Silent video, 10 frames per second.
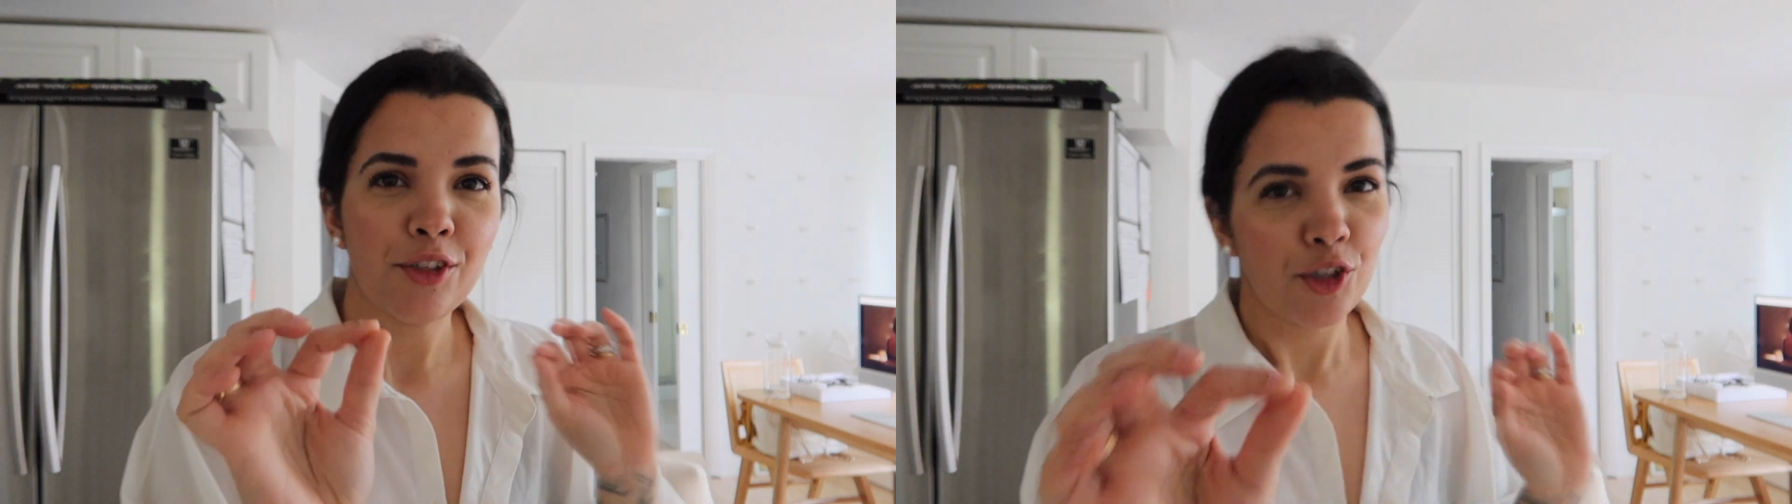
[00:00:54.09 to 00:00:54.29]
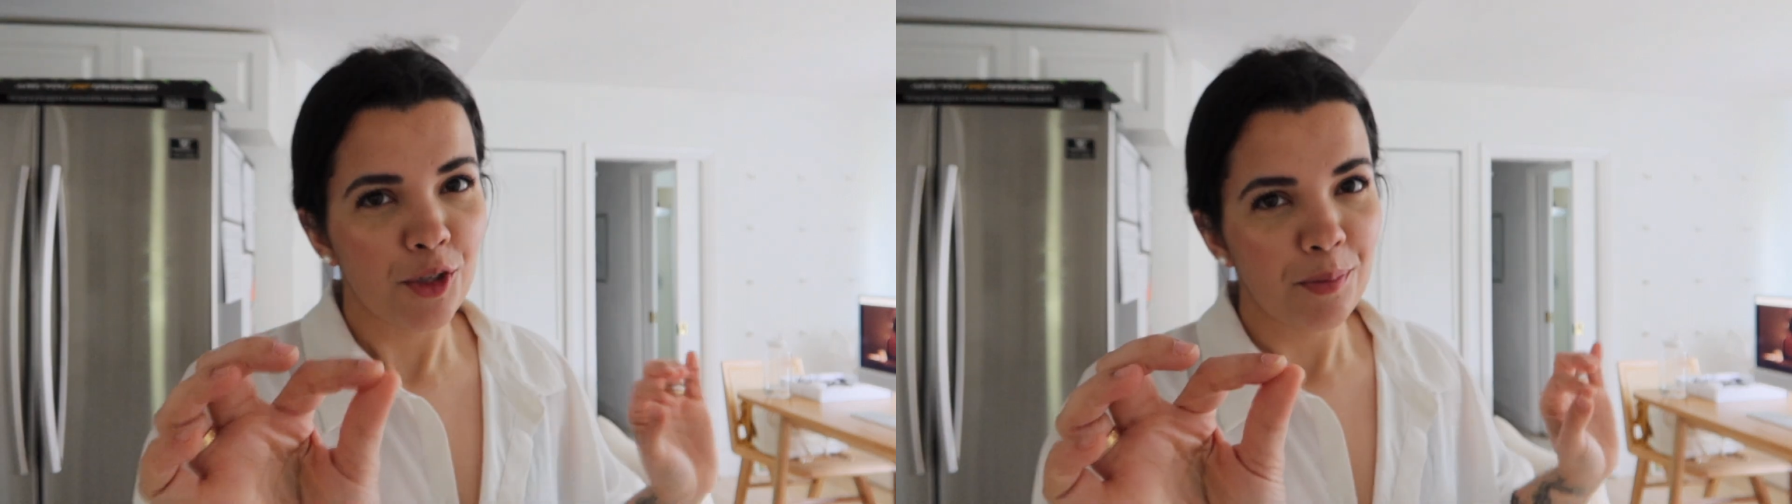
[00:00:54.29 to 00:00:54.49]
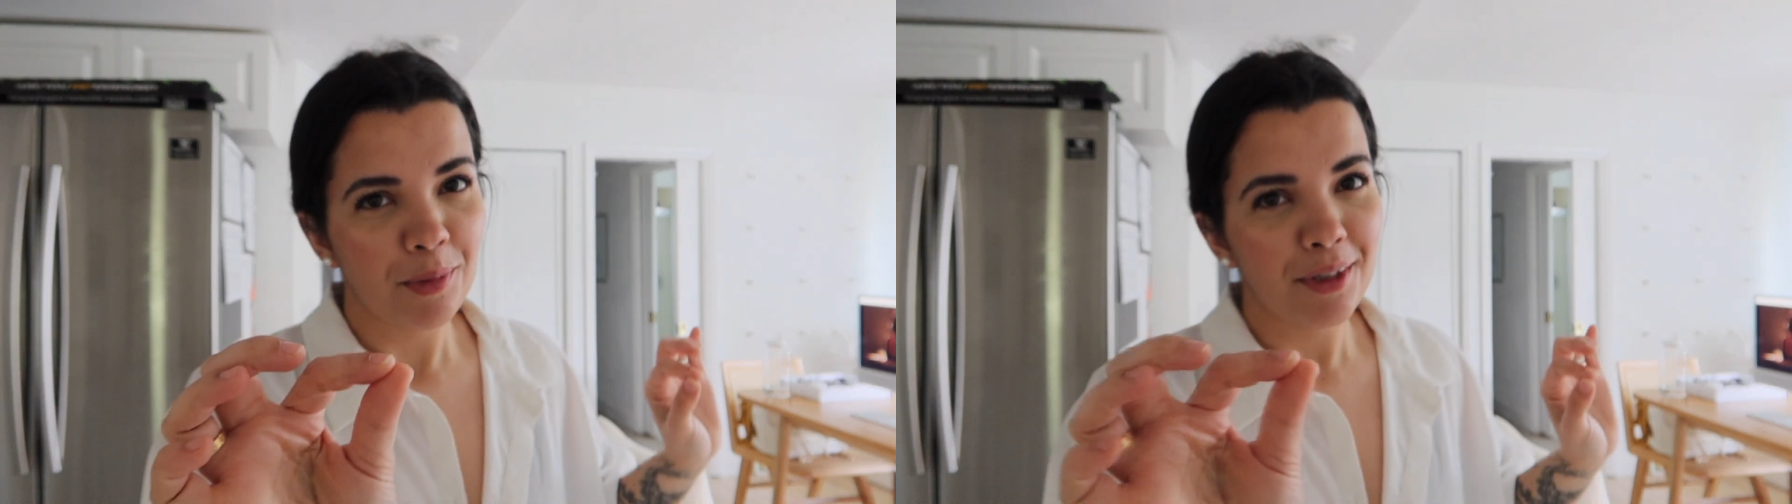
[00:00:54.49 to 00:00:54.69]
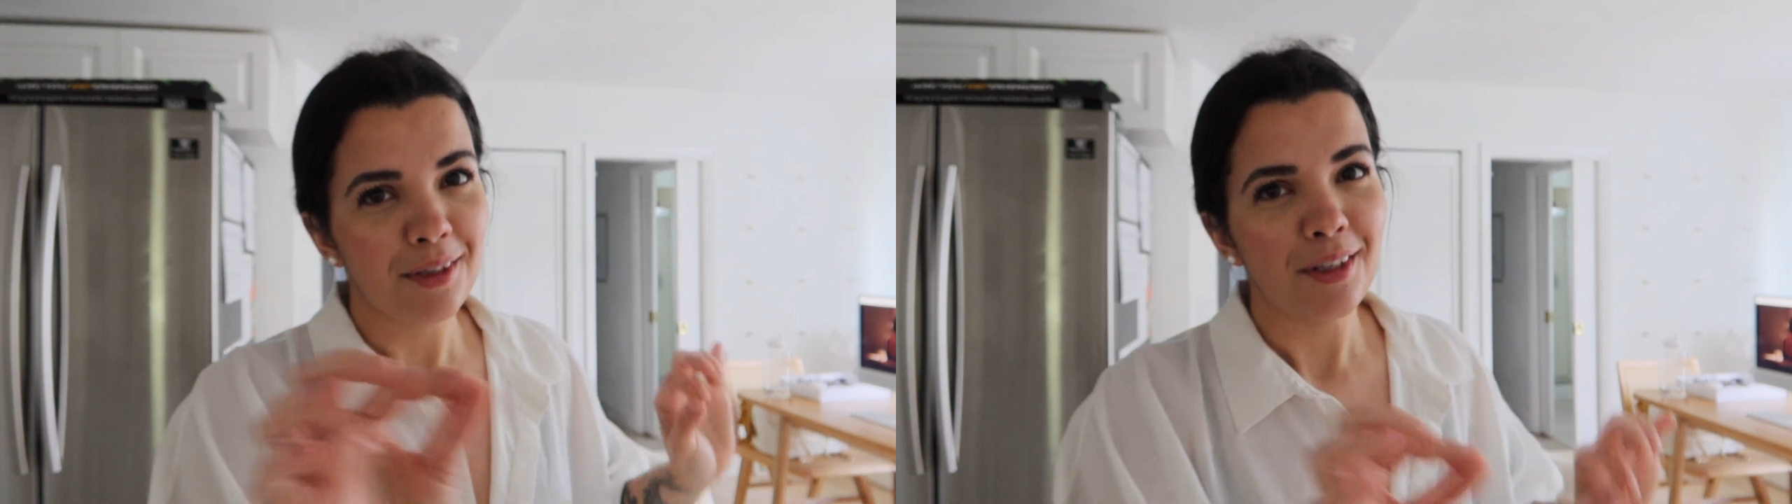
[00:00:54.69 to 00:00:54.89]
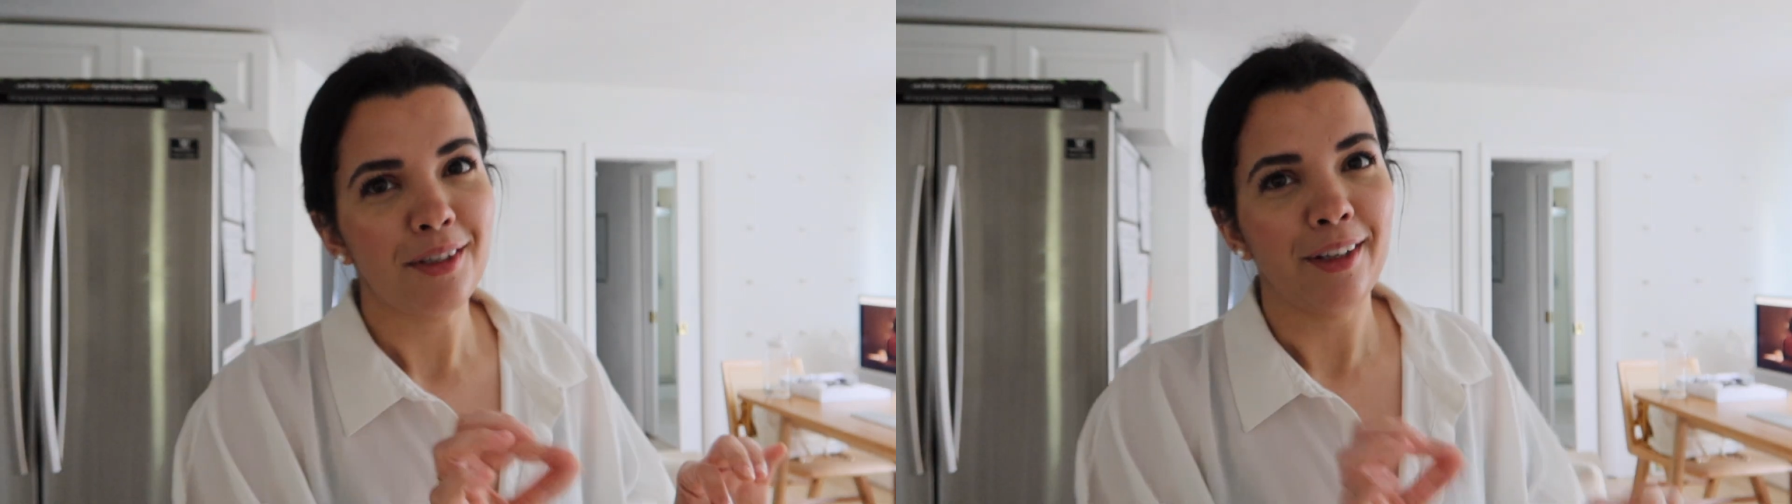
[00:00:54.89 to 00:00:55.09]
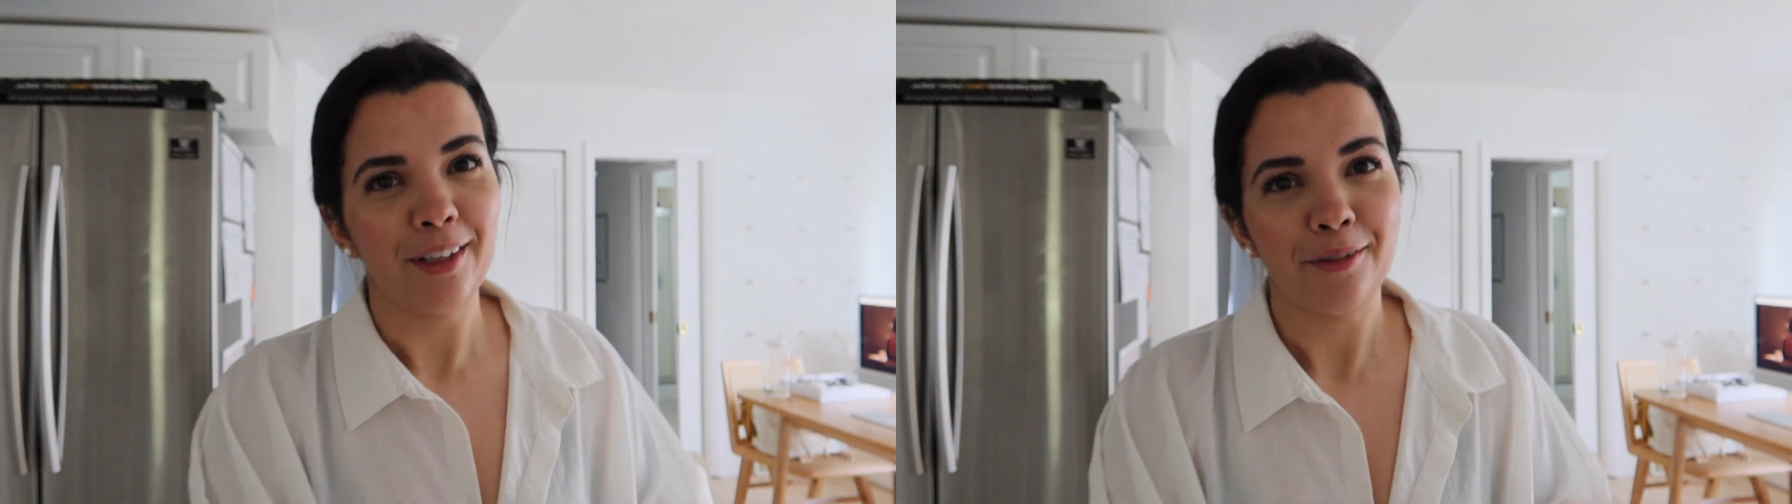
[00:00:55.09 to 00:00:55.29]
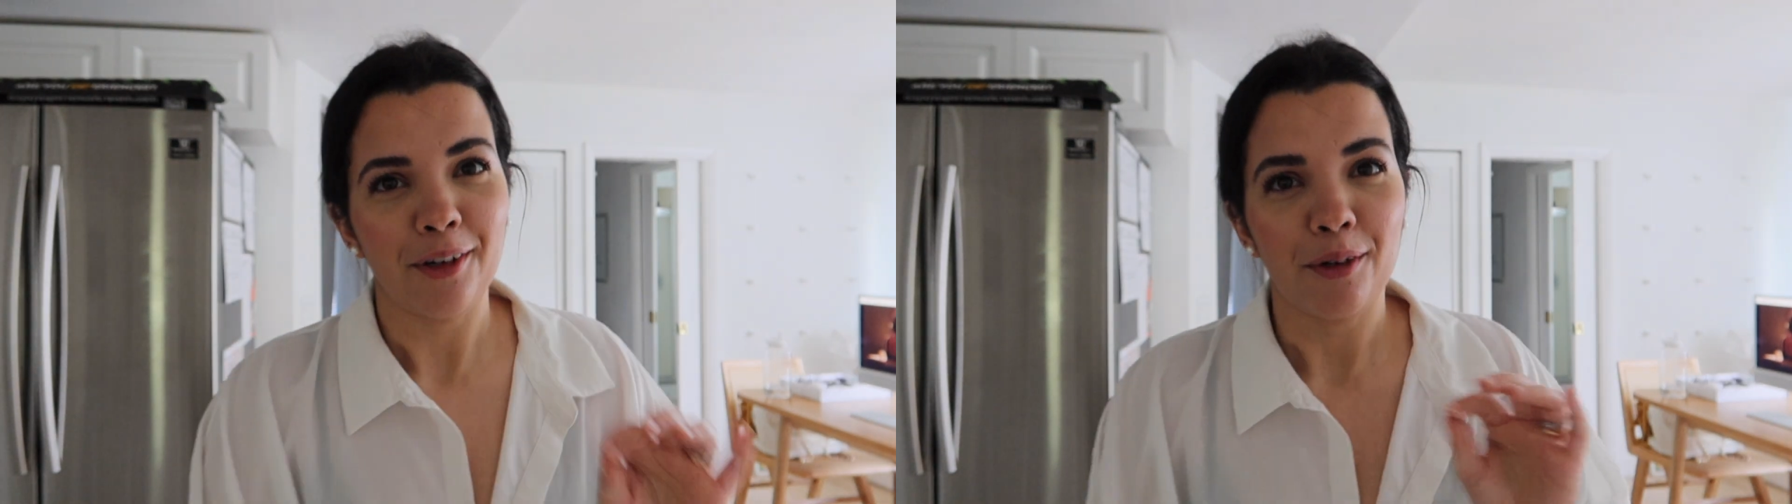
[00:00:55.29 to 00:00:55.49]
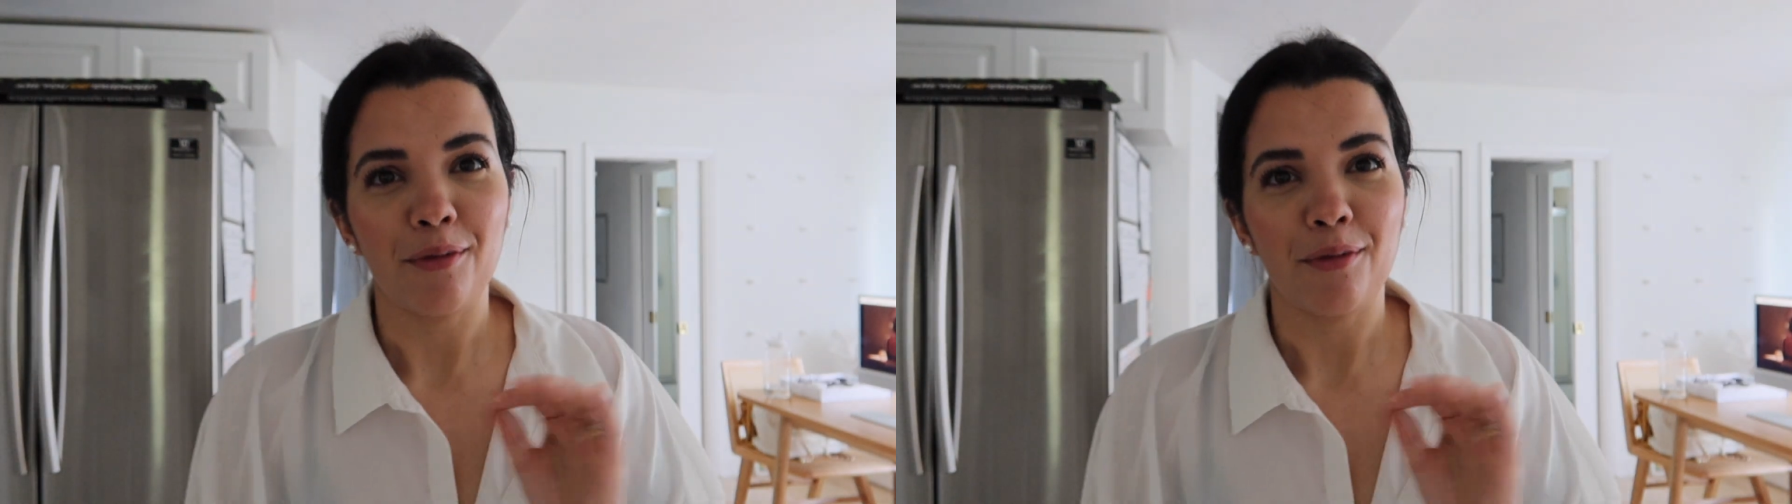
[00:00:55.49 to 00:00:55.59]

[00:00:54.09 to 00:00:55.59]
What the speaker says: shipment delivered